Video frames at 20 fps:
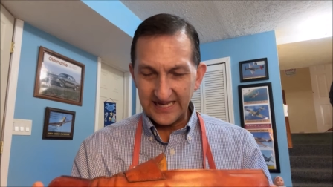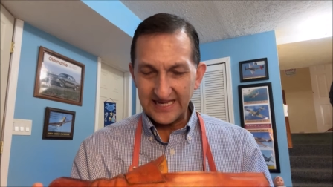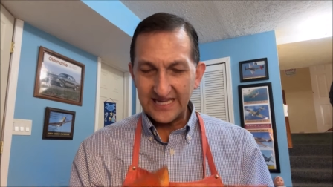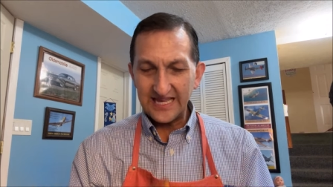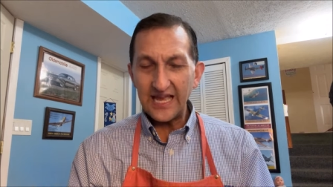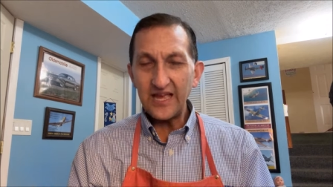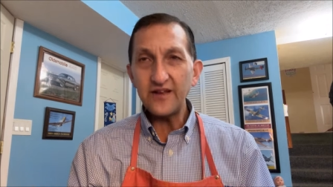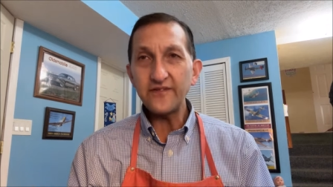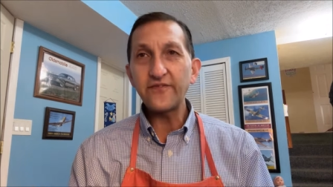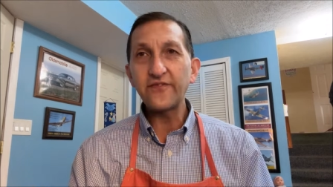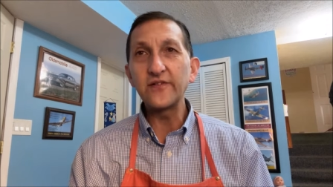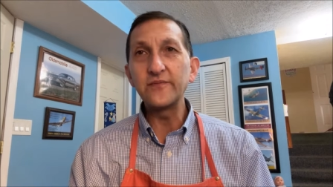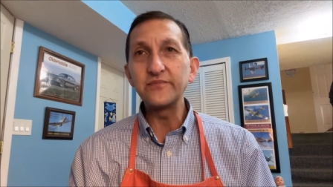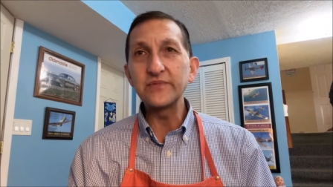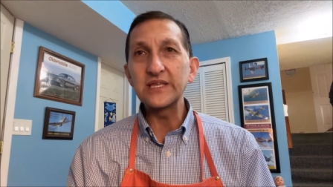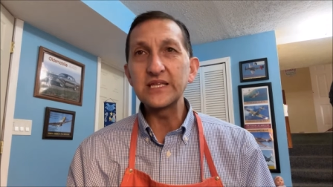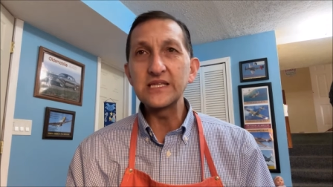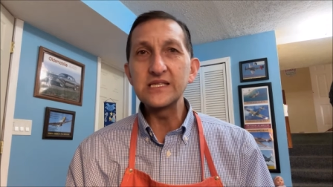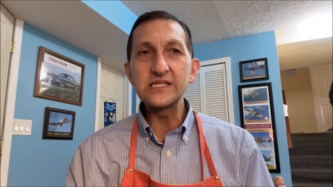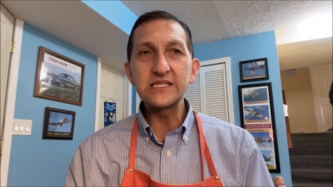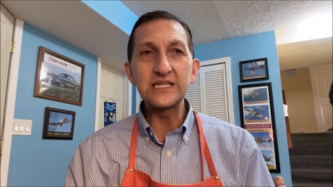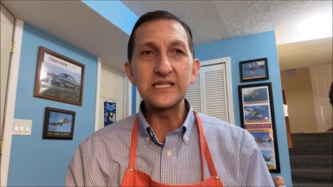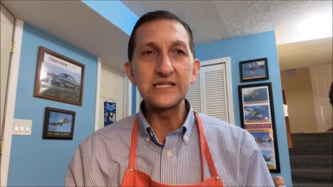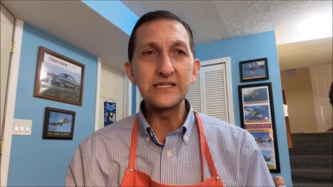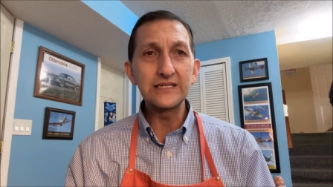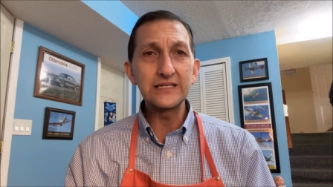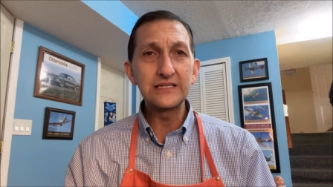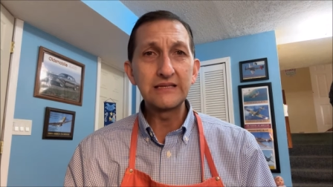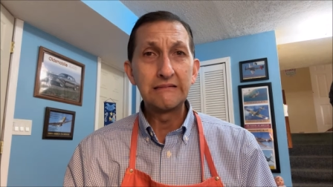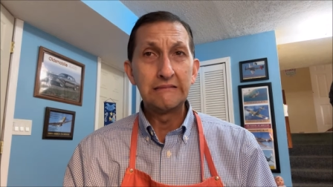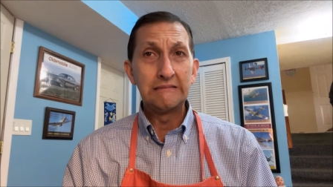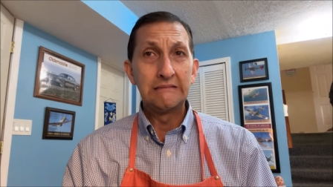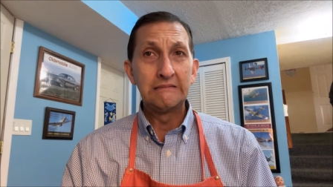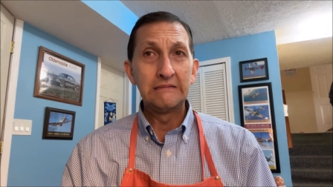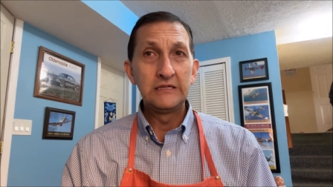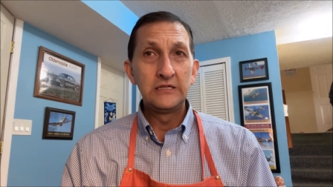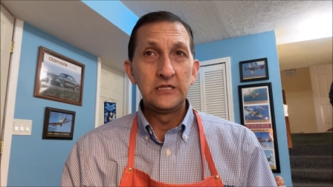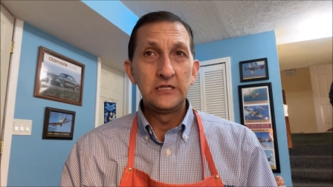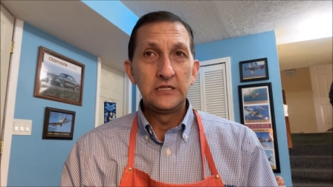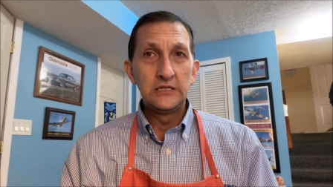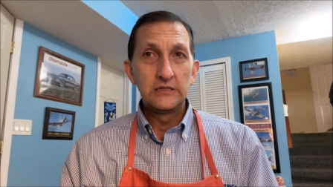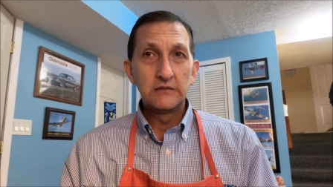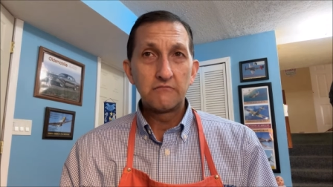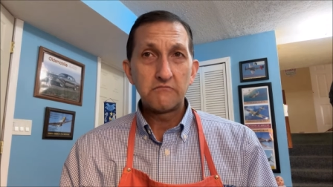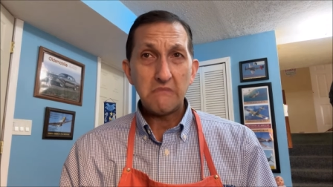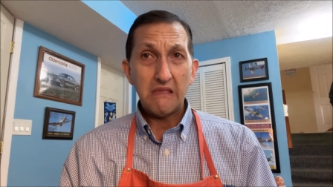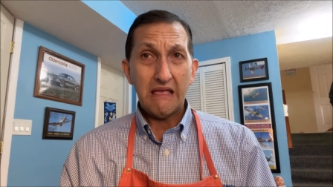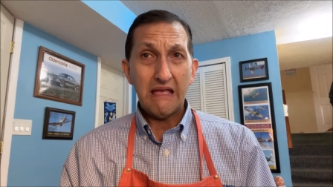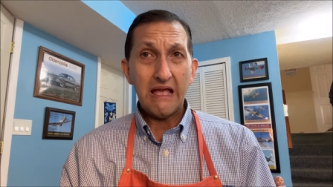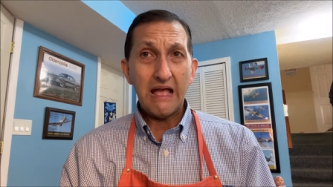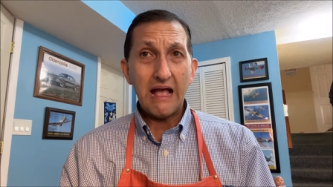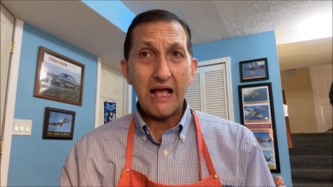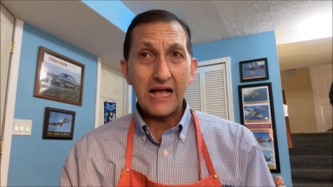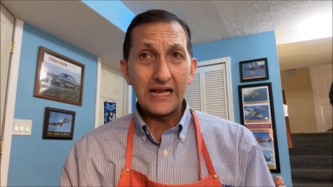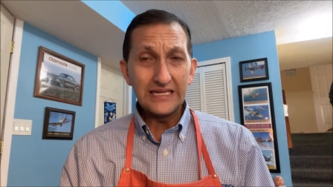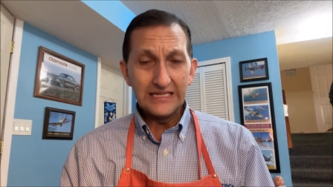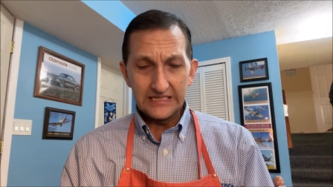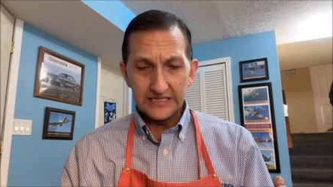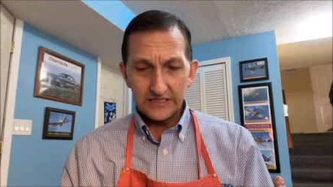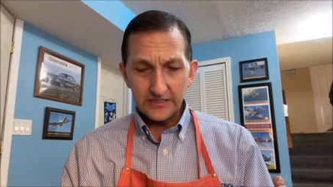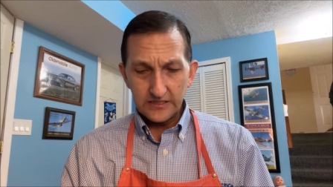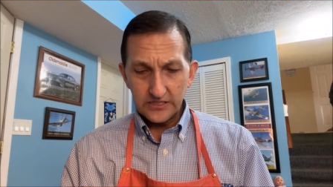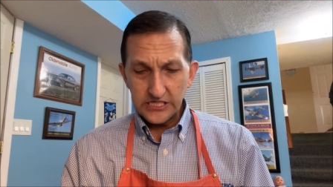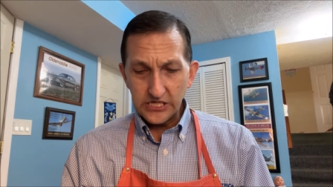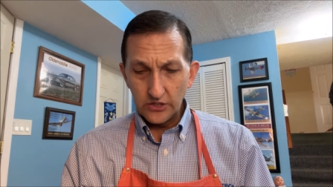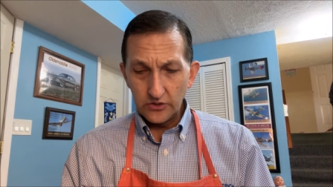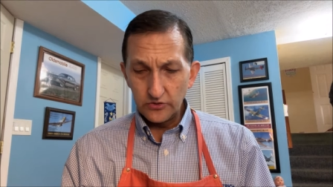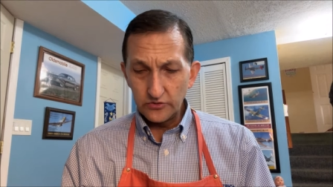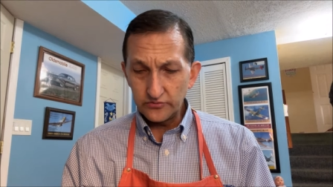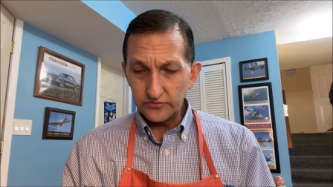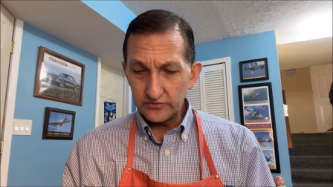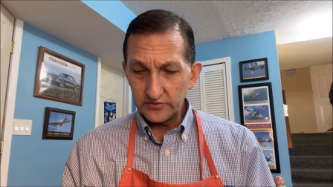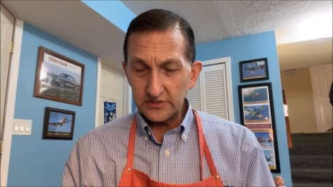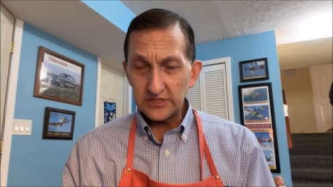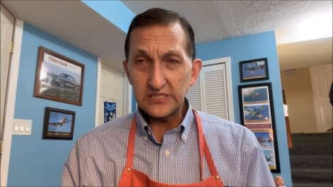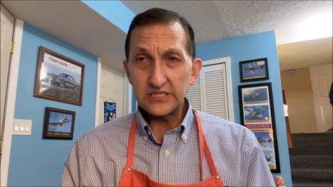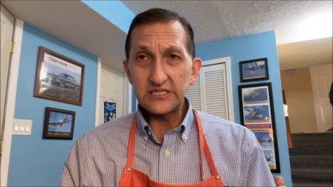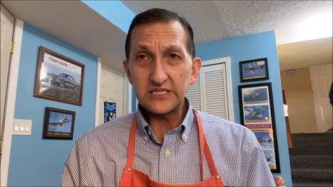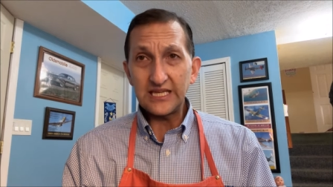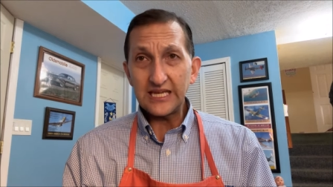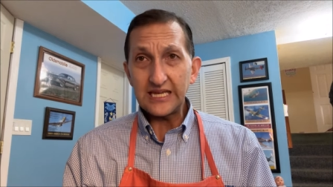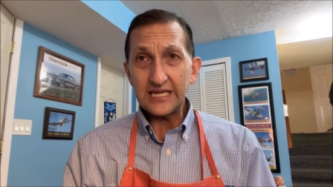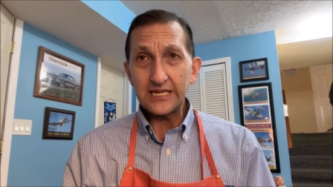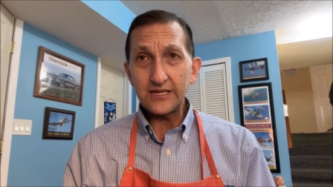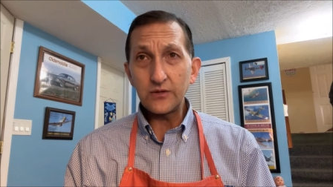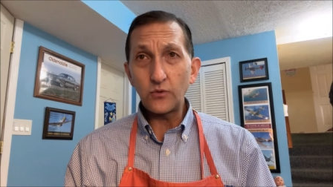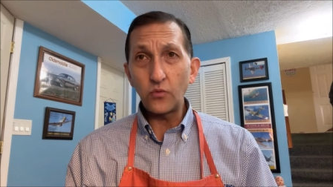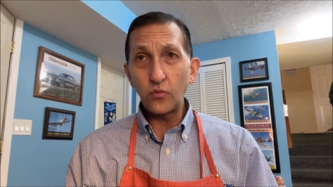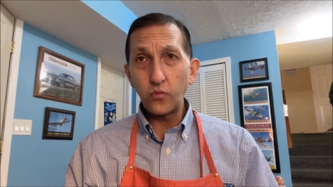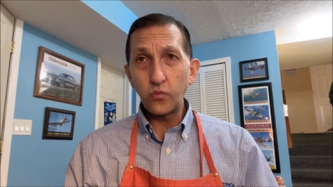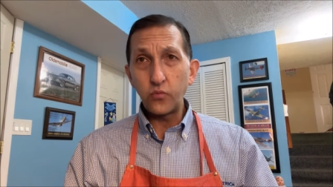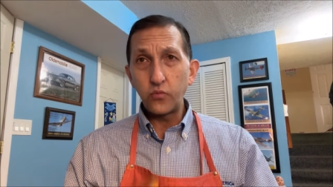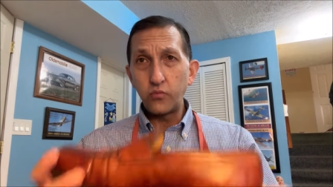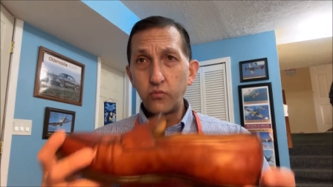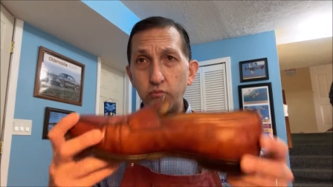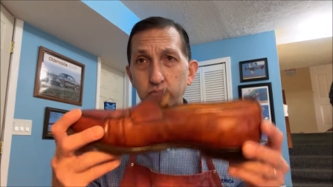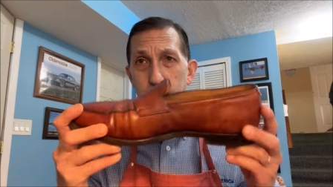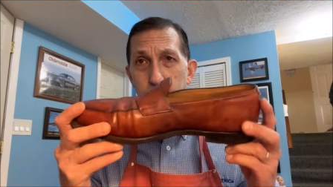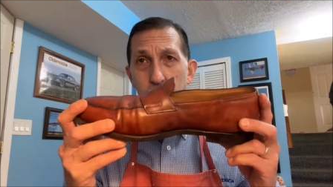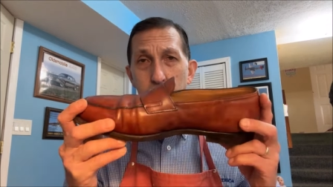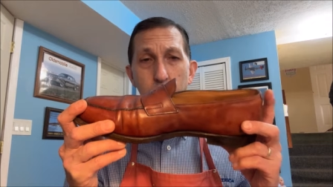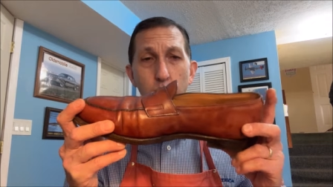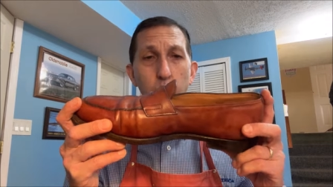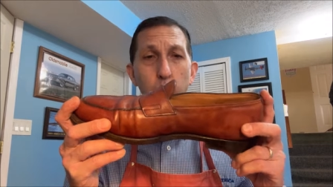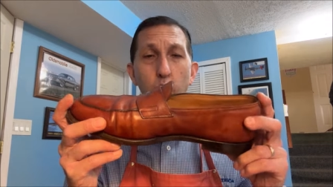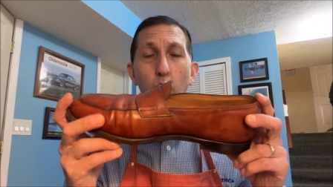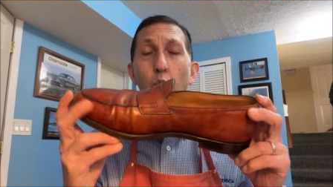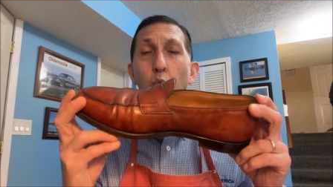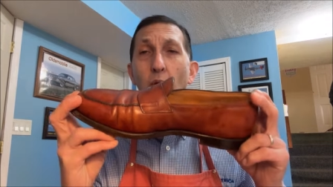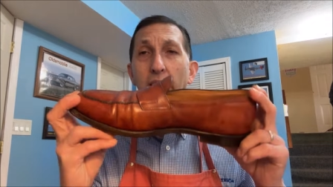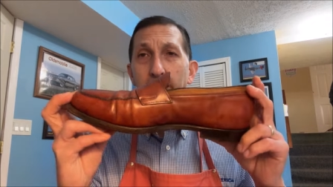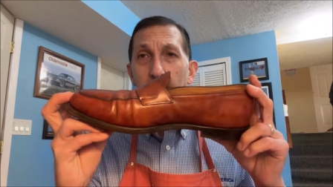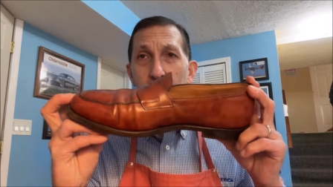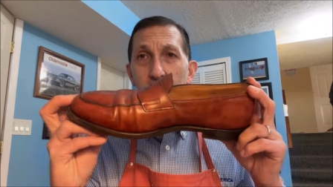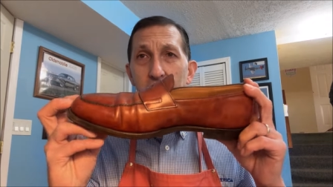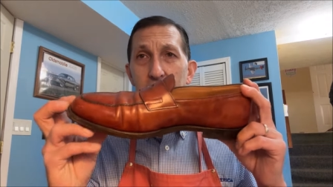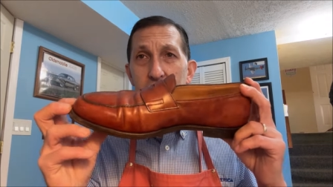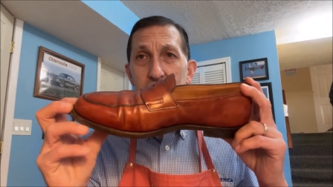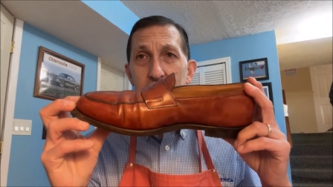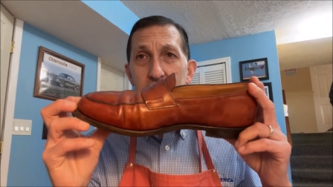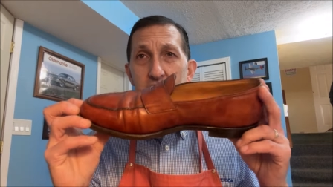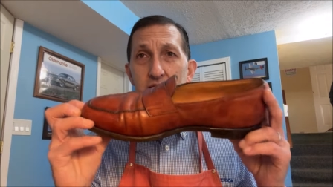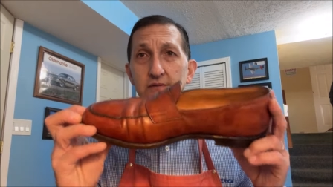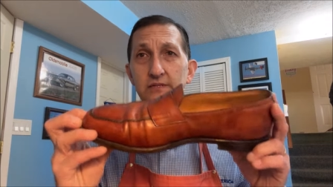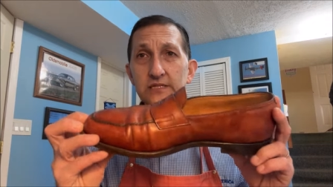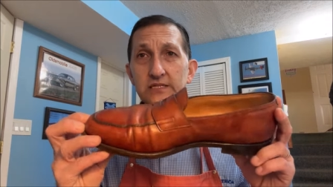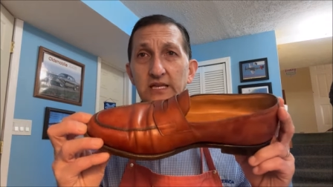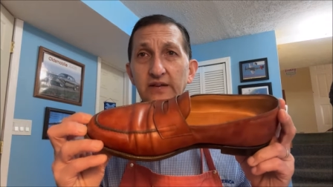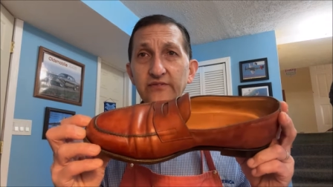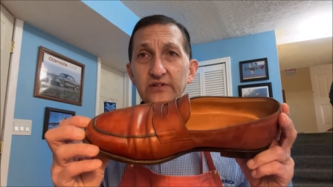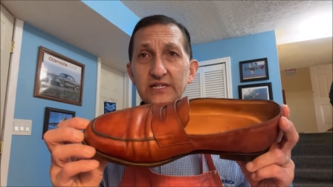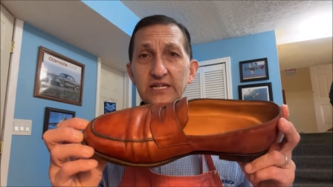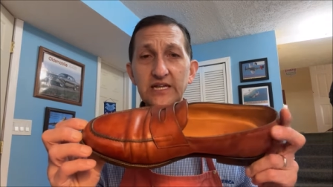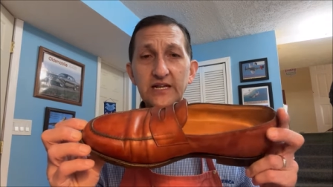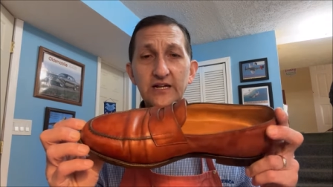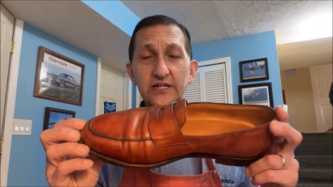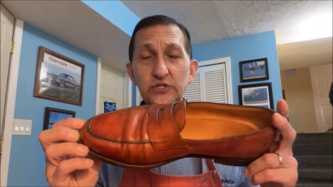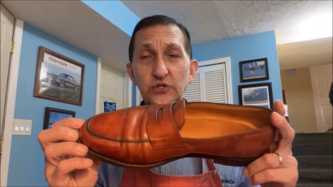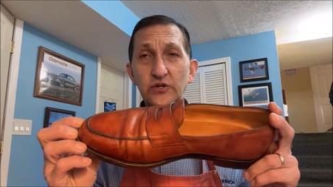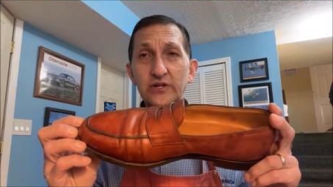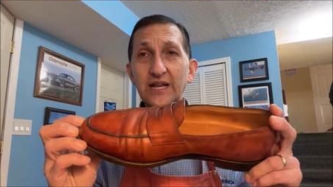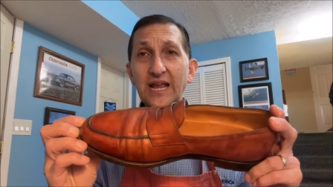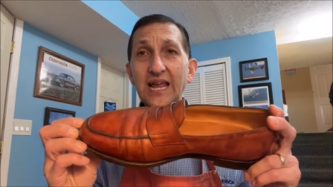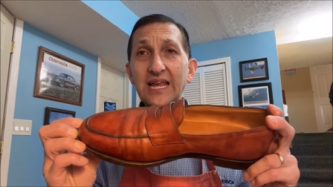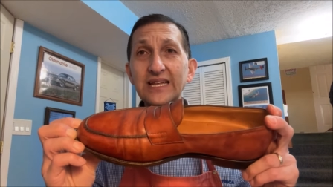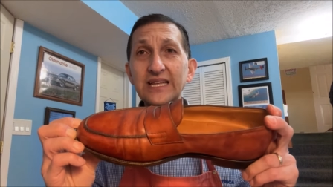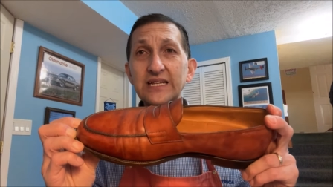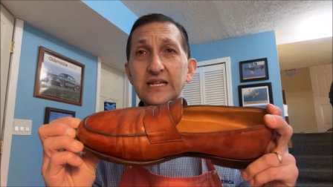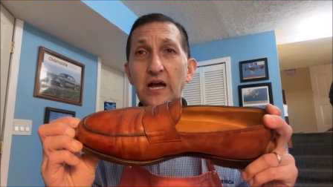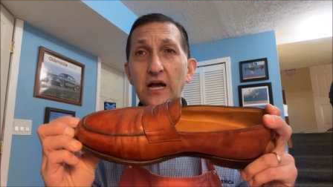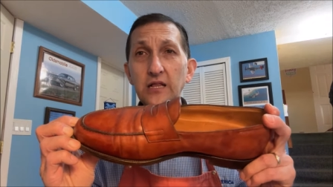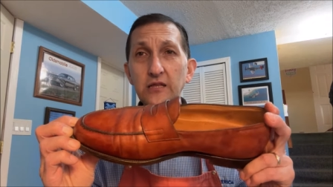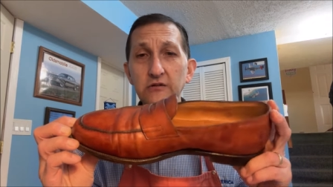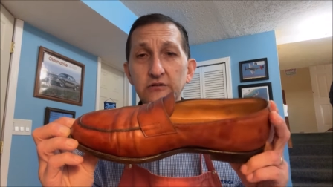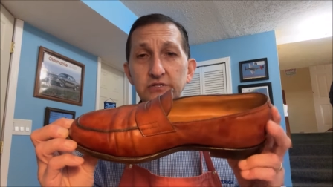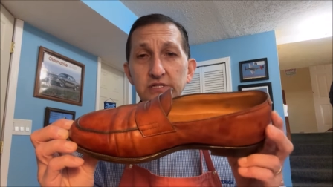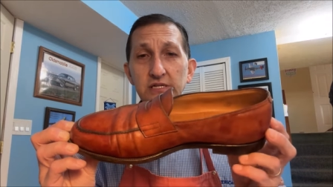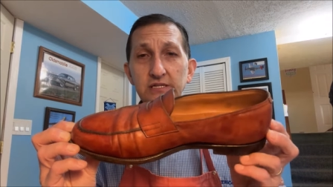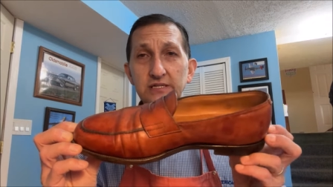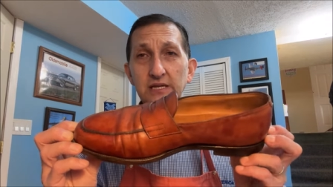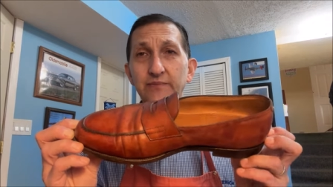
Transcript: get from these is I don't see where the $1,780 is.